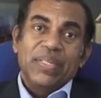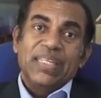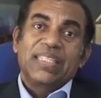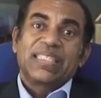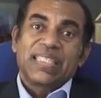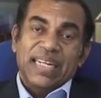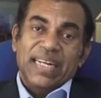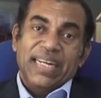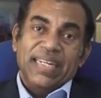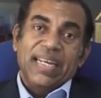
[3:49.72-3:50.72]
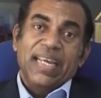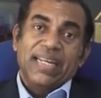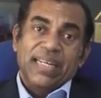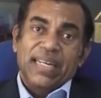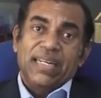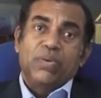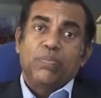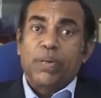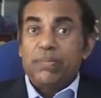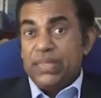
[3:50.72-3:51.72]
Easter Sunday attack and to
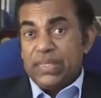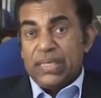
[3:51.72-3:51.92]
publish